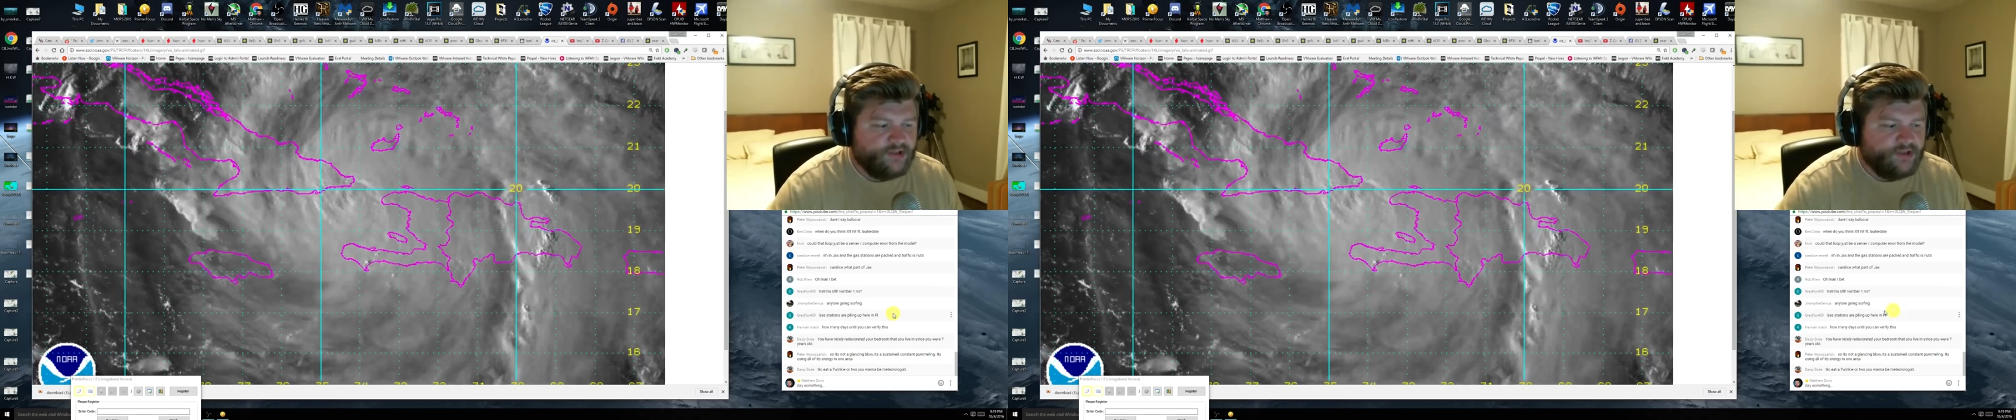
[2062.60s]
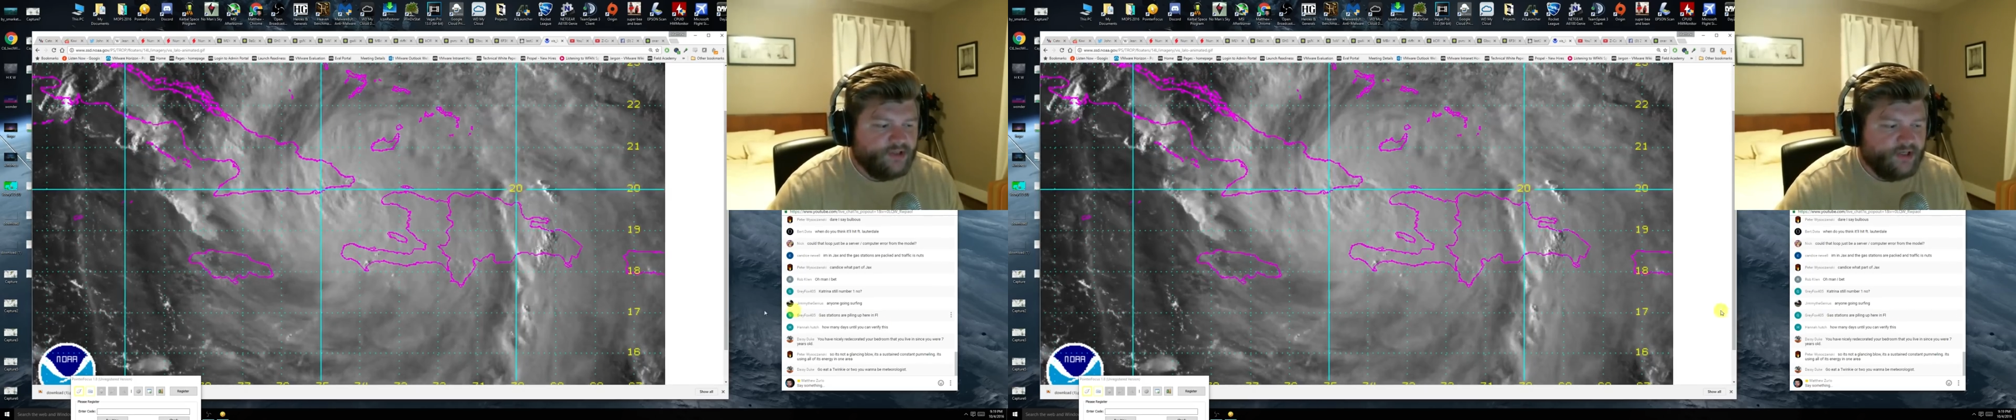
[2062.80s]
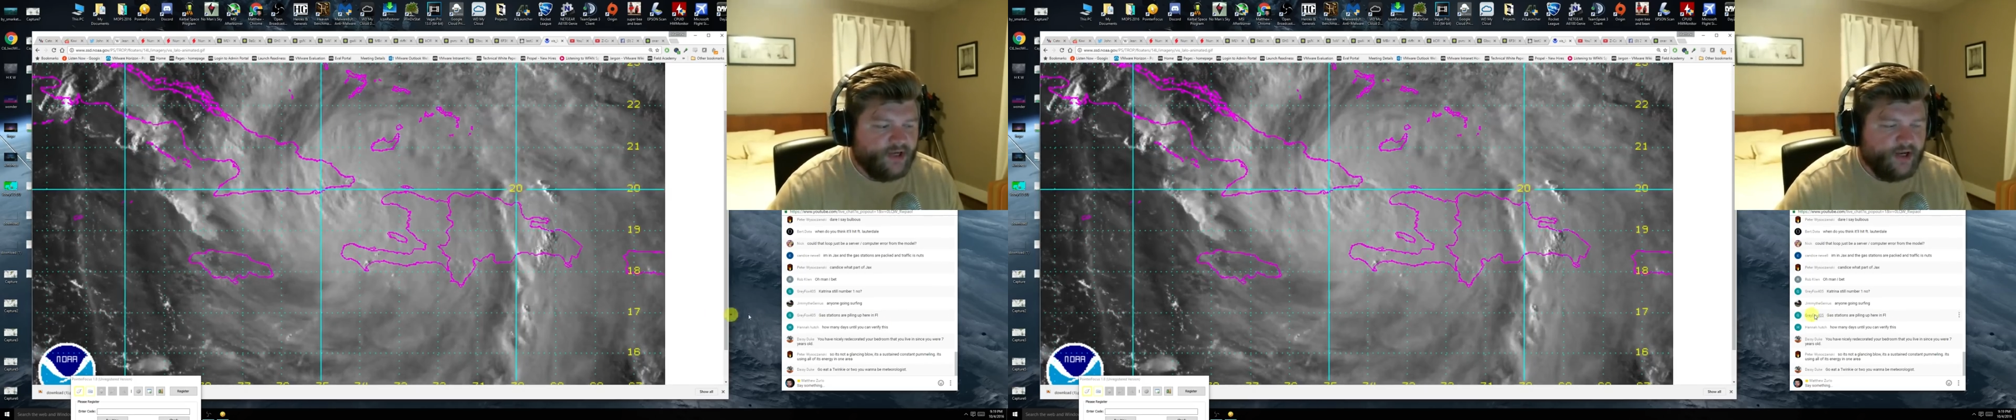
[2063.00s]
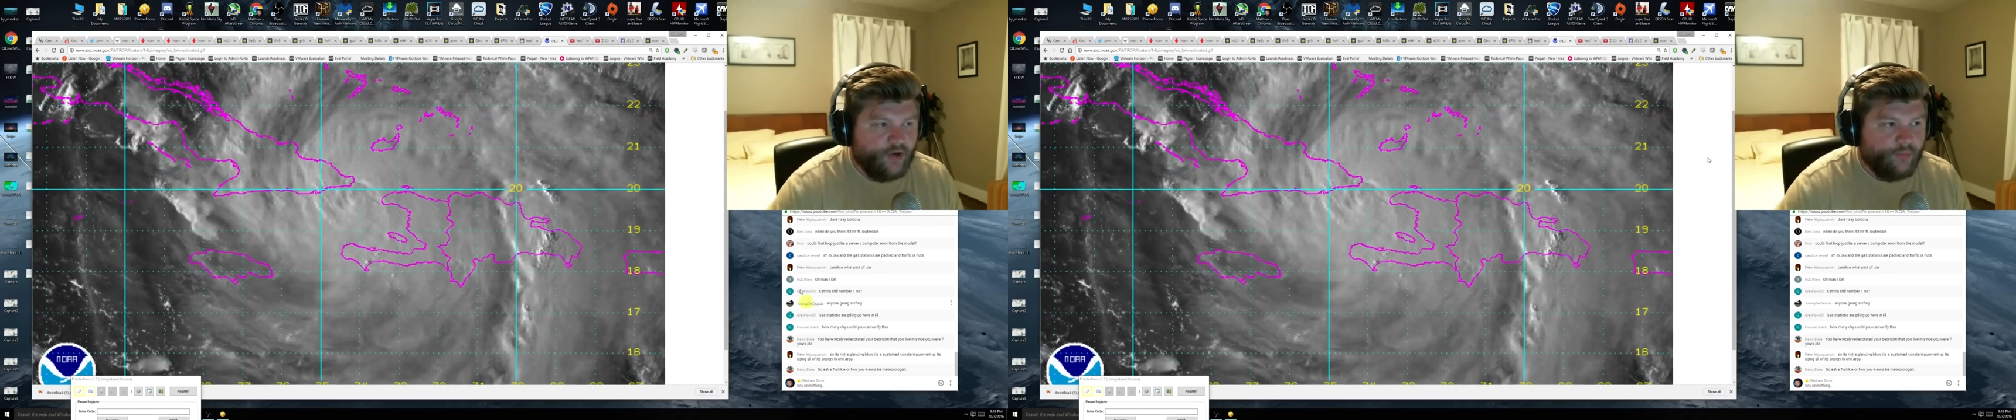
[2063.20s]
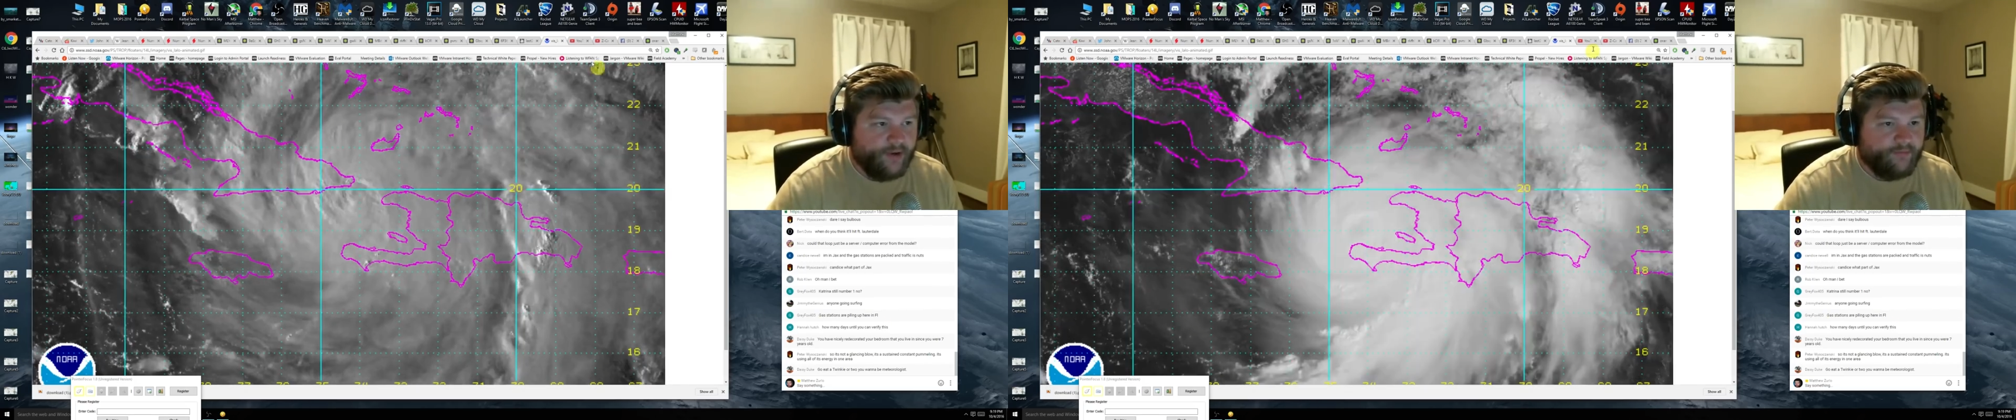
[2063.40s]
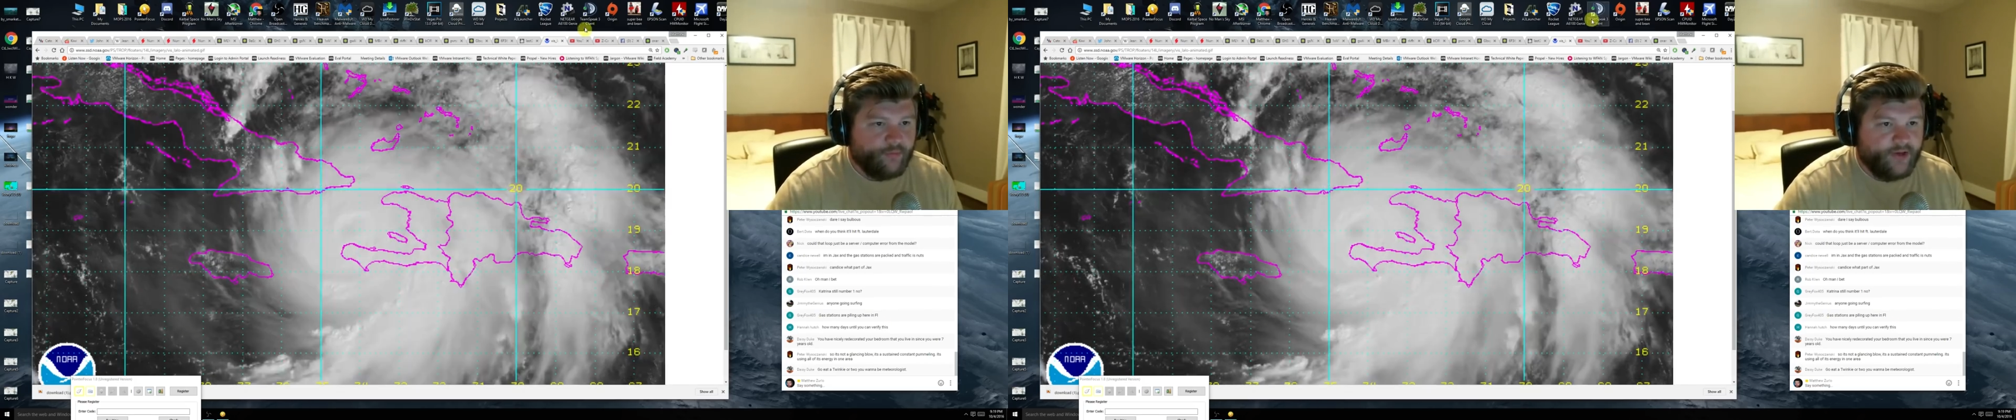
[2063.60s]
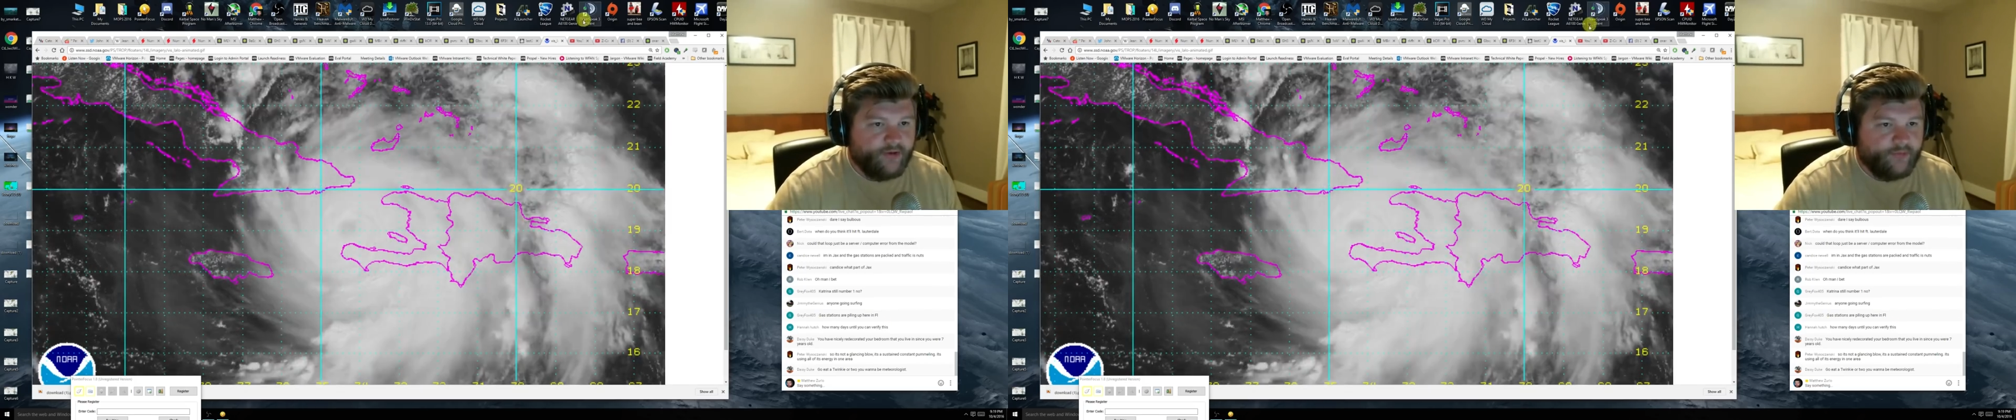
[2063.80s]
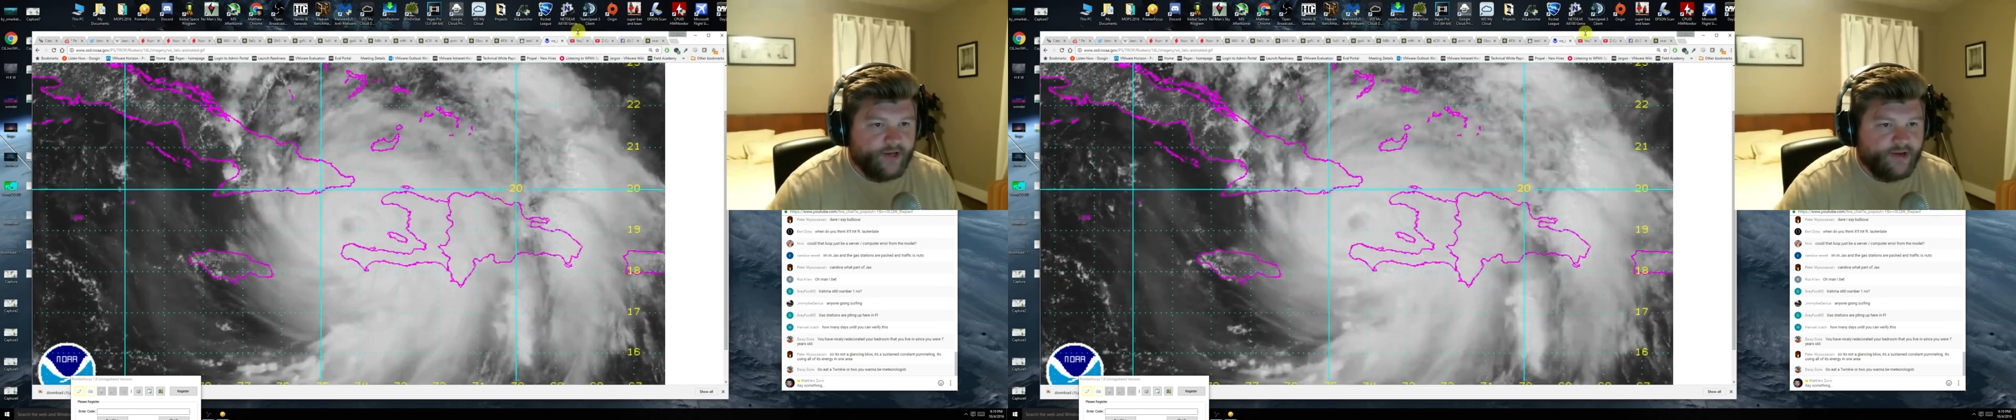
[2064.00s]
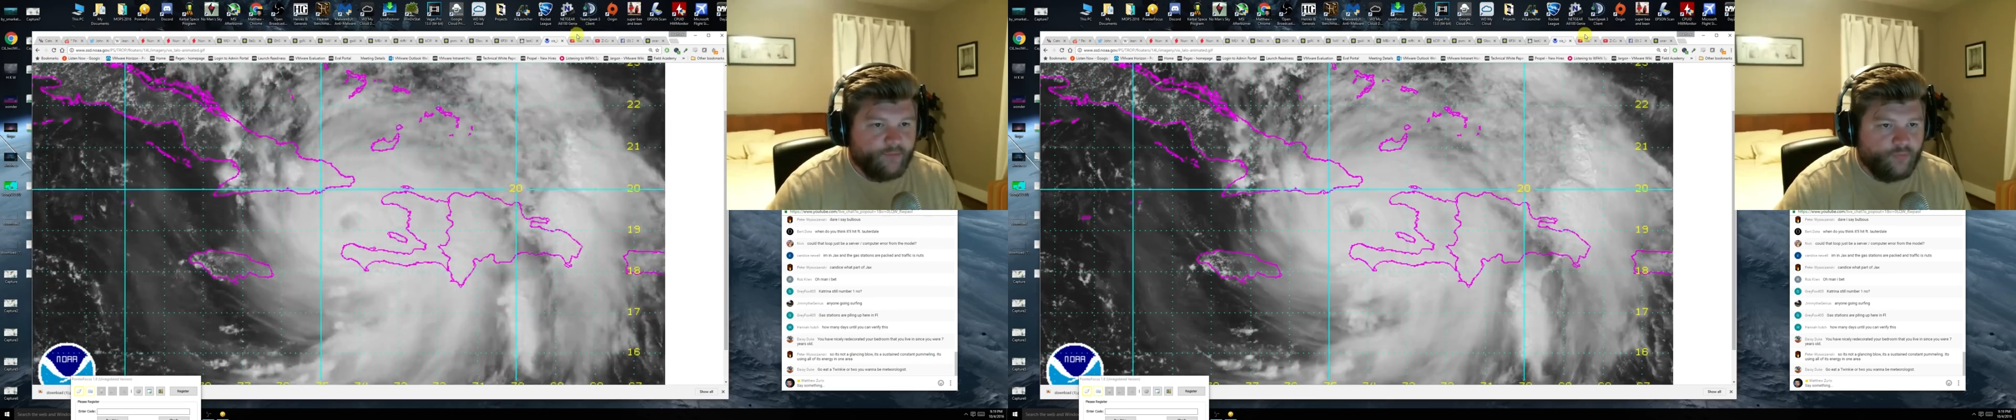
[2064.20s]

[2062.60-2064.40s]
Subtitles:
I hope I've reiterated